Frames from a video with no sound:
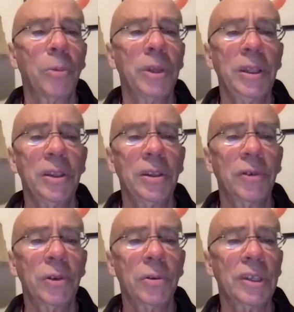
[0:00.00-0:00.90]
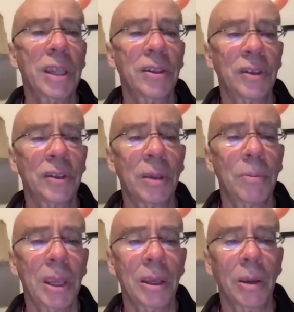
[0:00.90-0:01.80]
read these few sentences
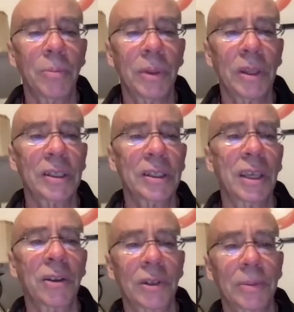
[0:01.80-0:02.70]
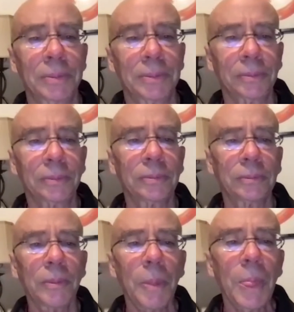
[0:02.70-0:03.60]
that make up this section.
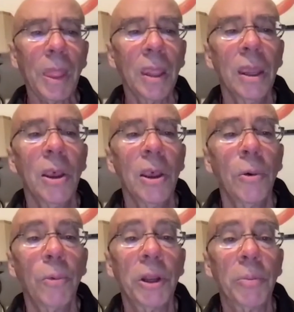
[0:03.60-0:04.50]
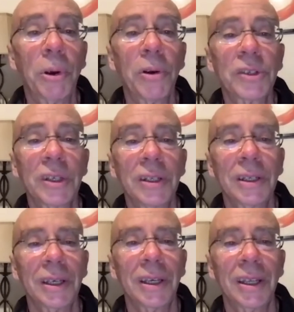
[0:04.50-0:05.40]
When a
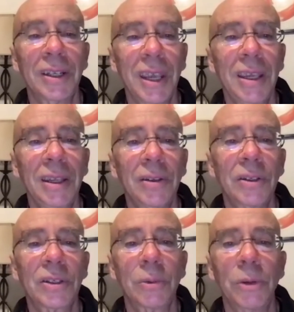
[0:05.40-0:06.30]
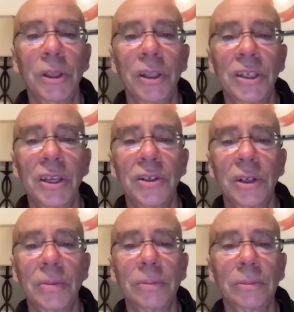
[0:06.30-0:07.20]
person attains realization,